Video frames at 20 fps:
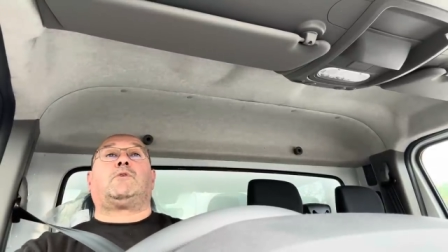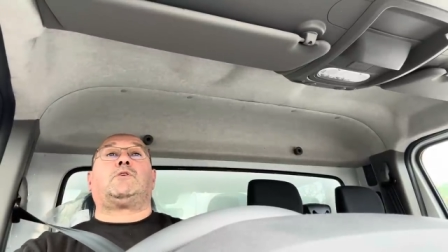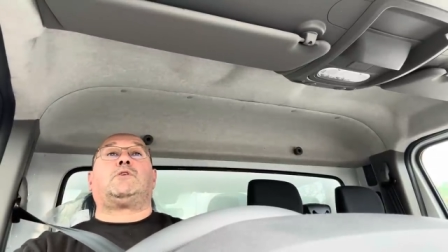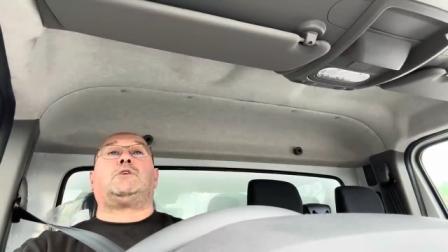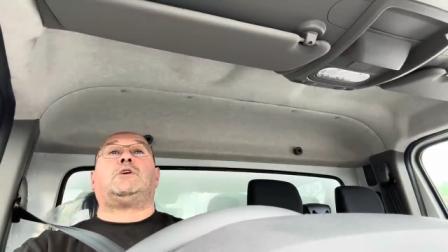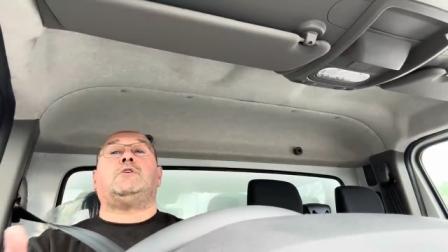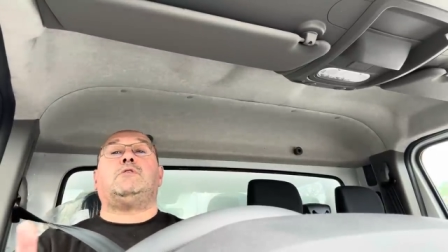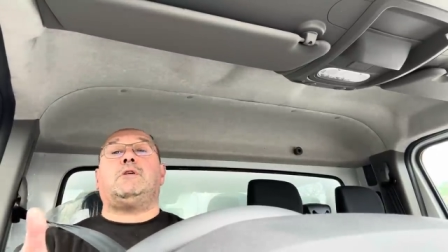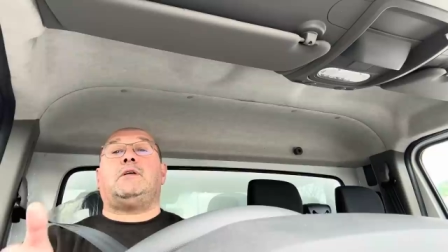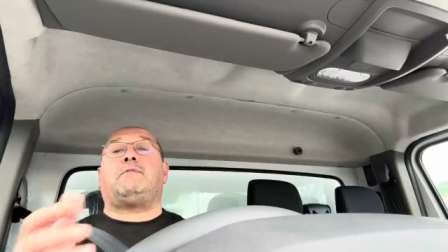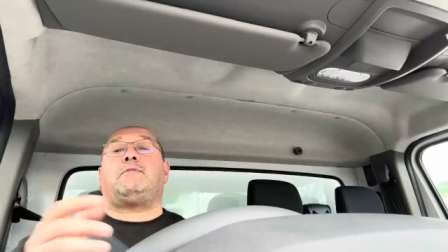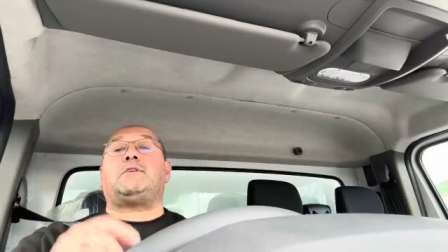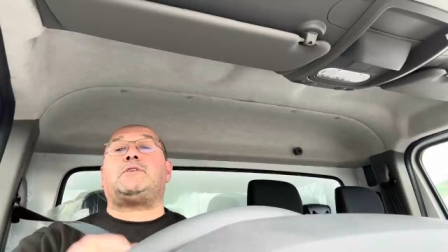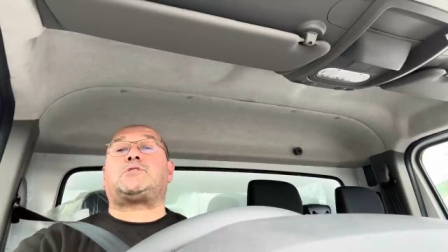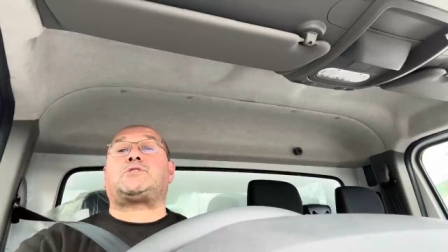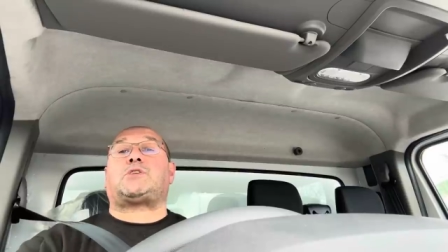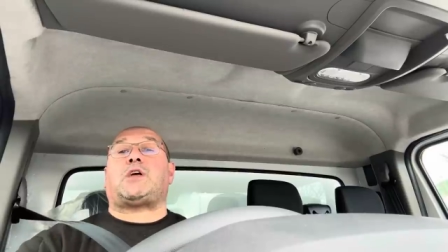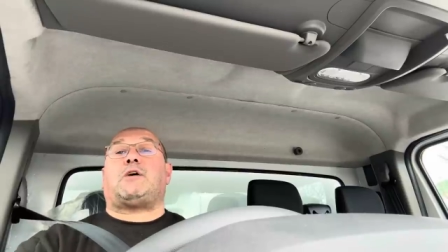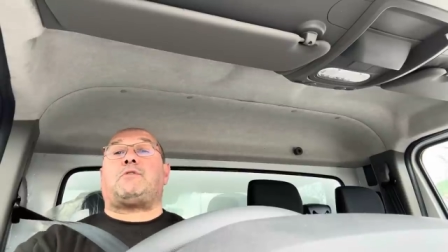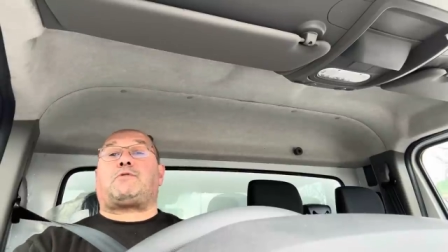You live in
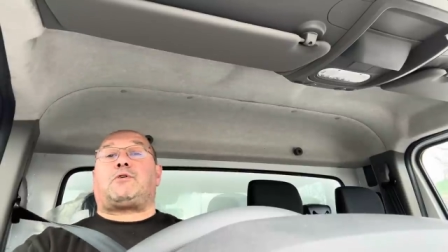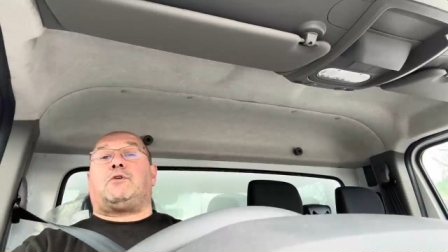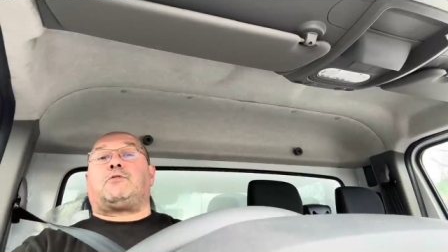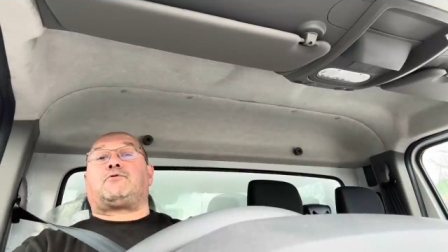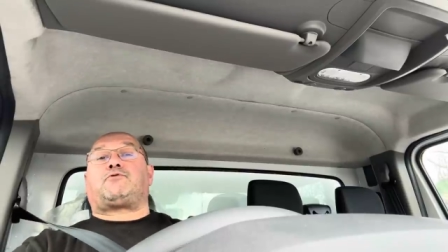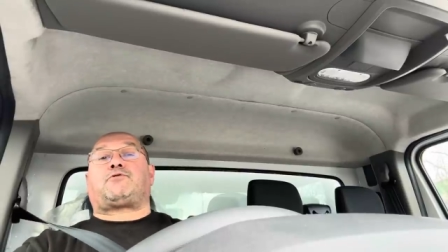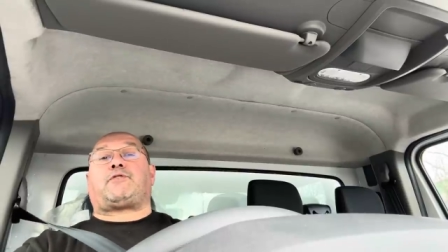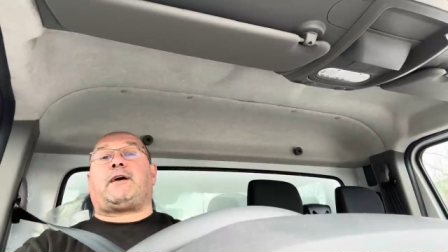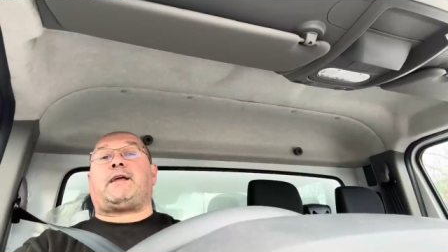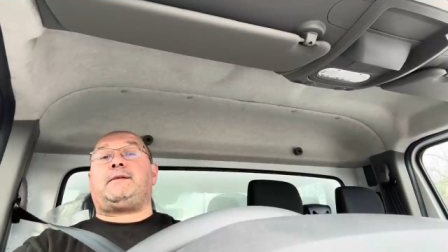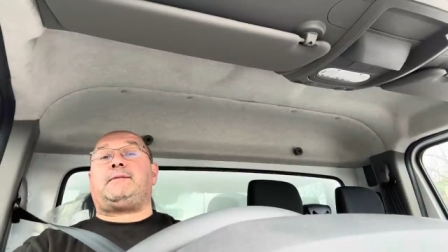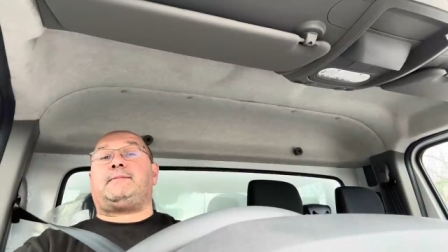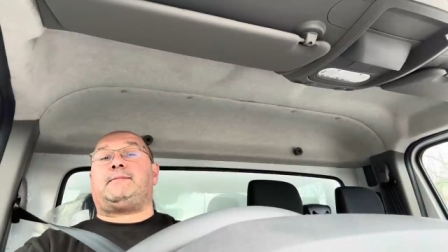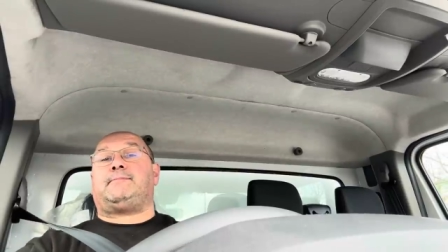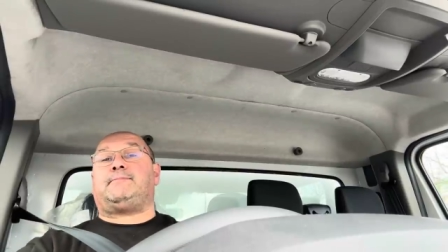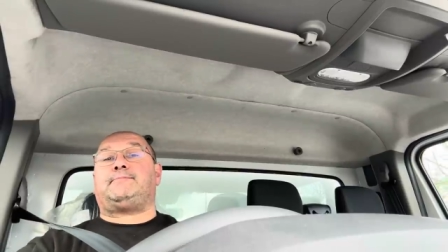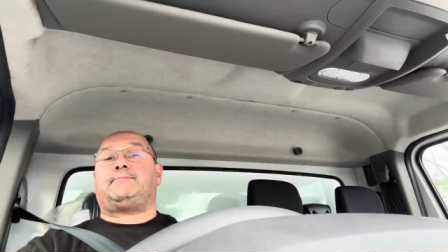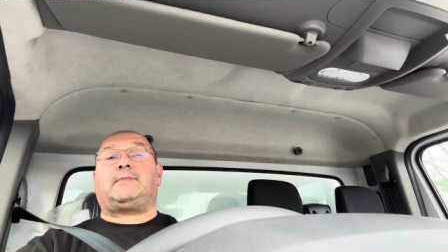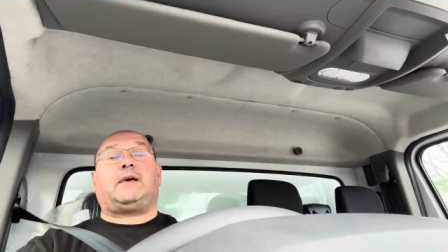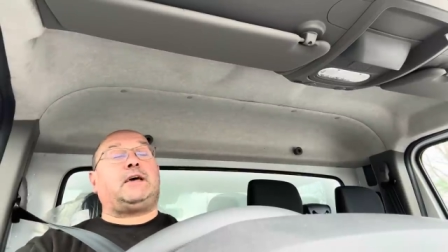Stoke-on-Trent,
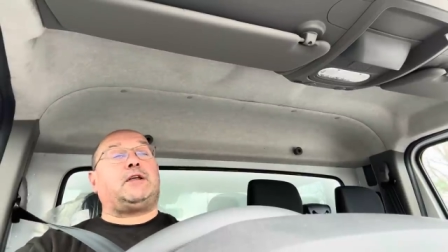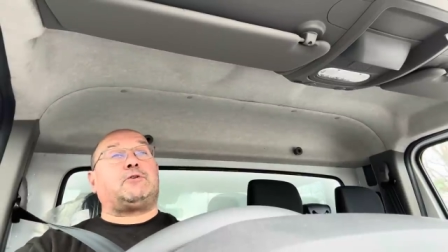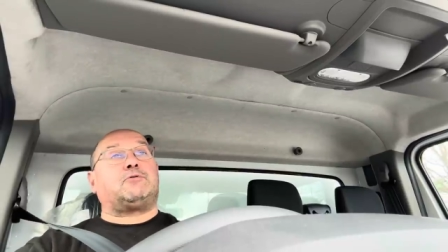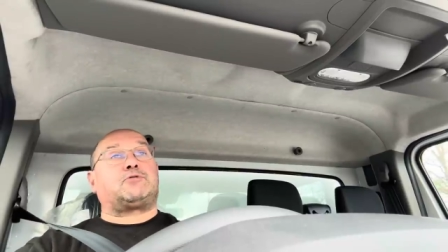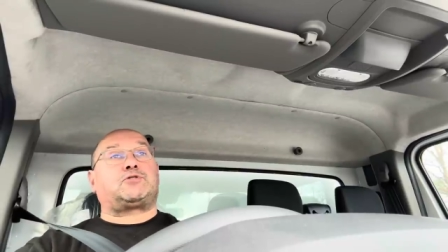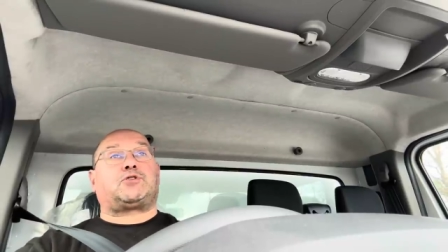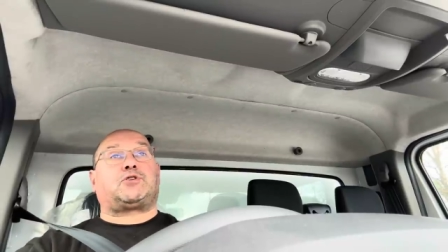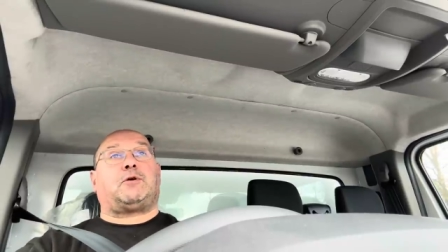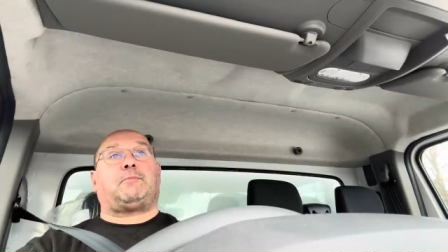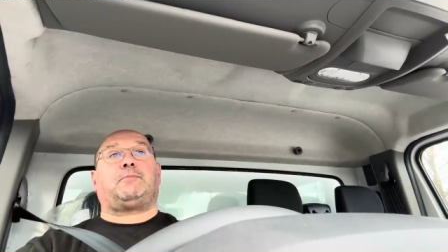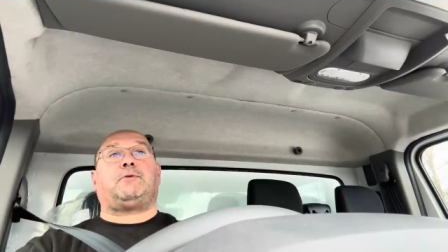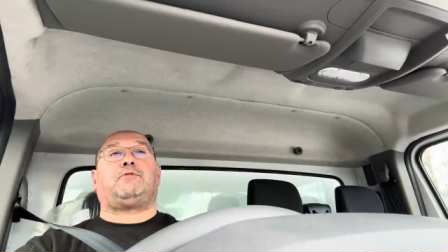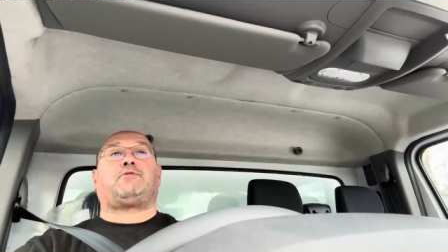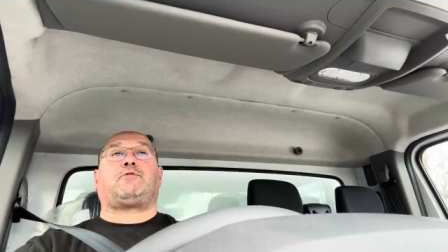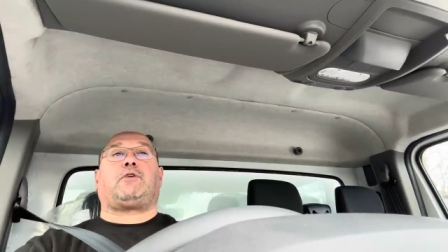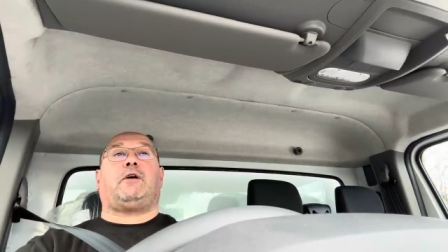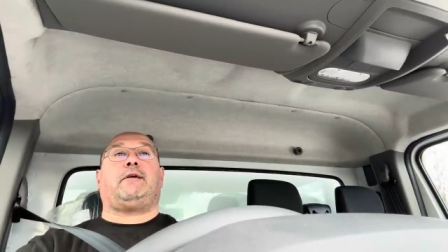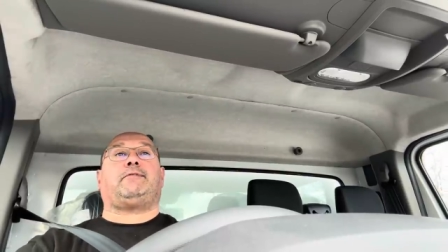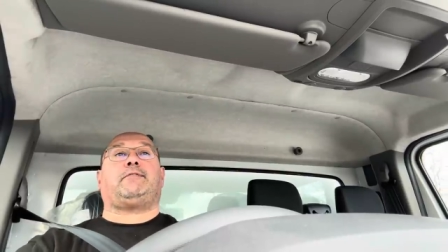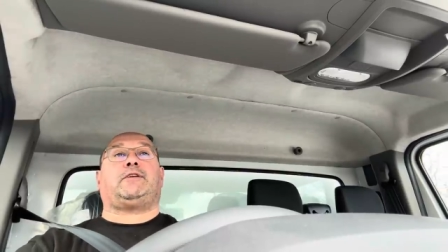it'll stop you
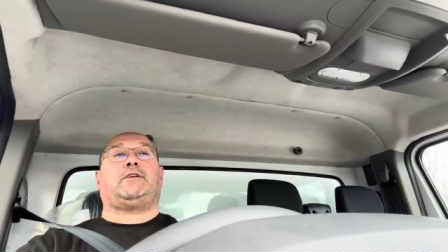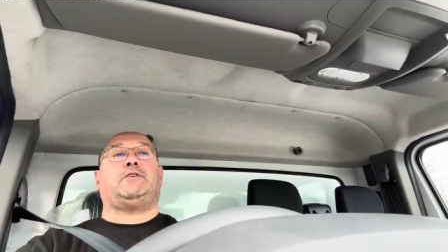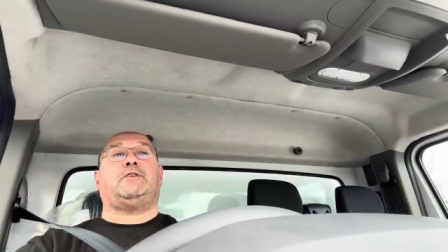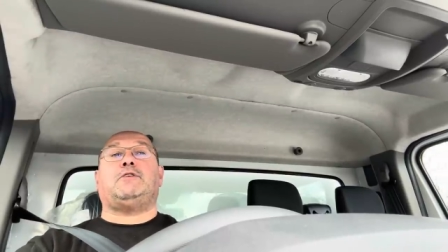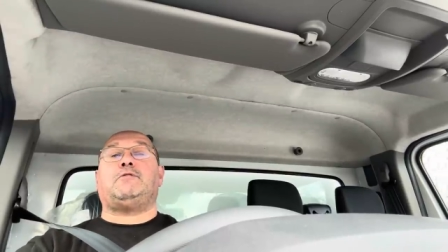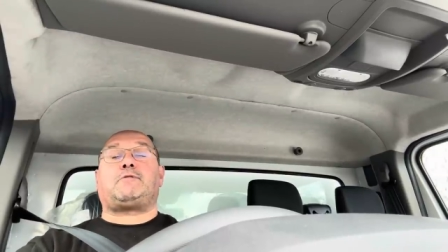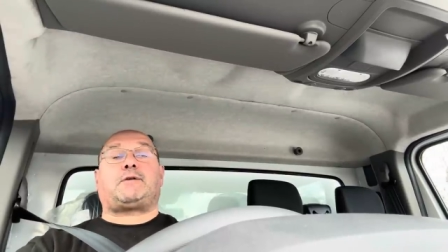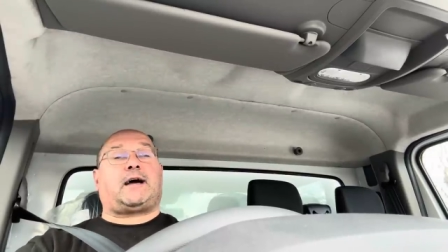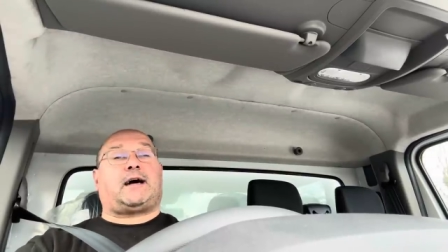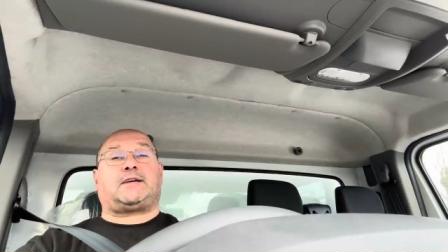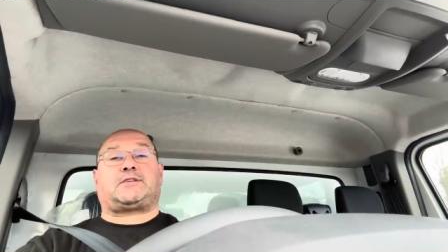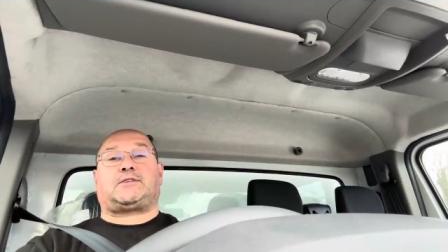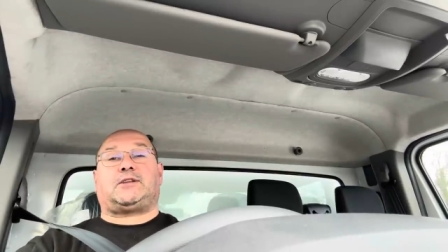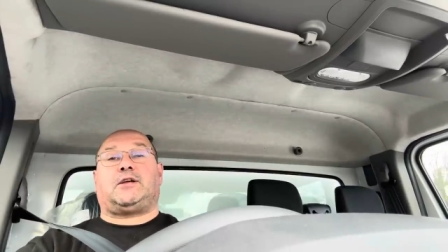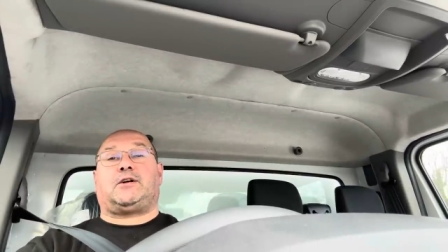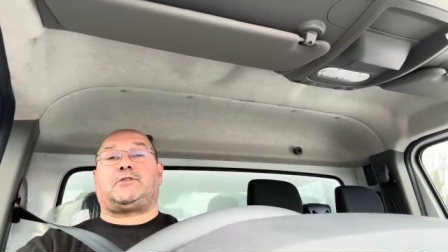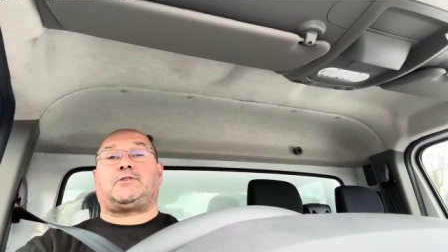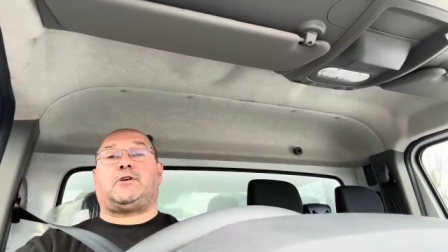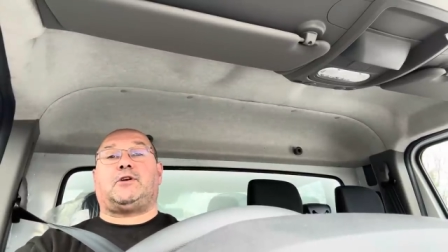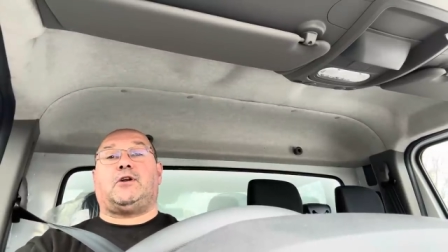driving in Newcastle
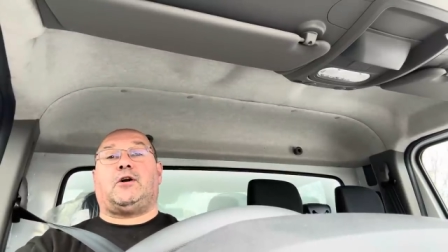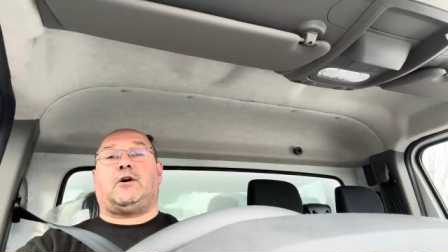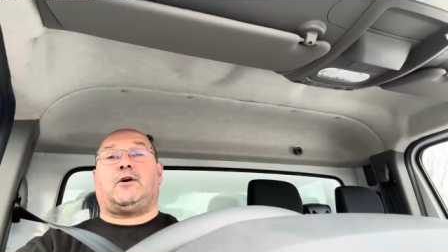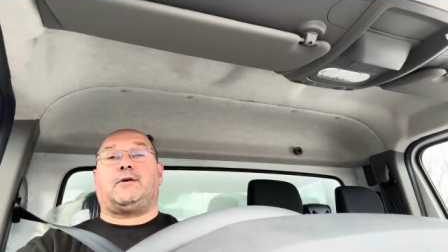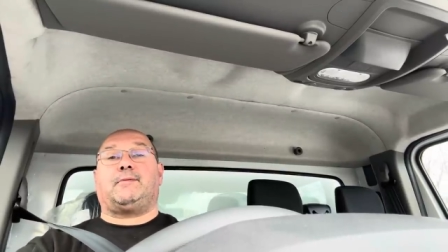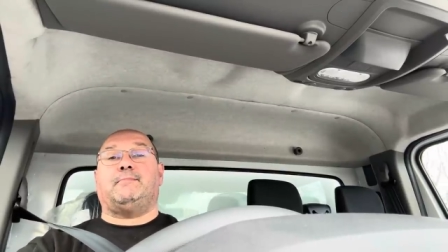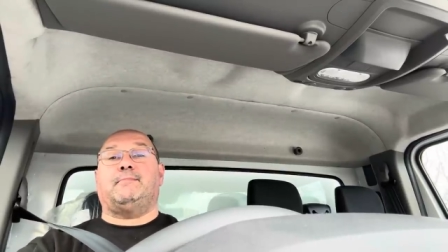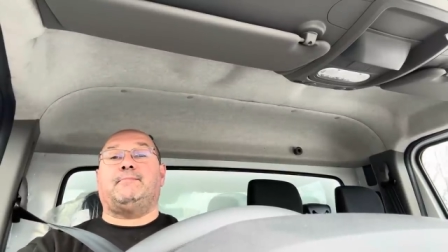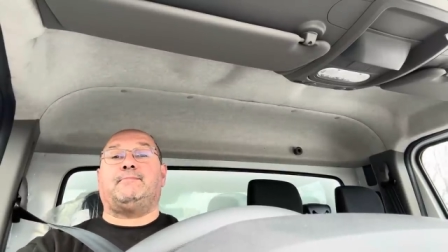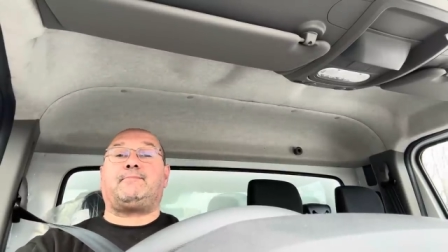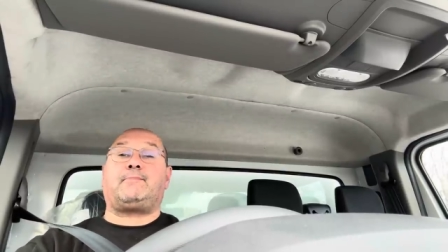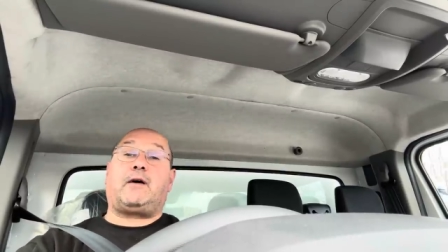under Lyme.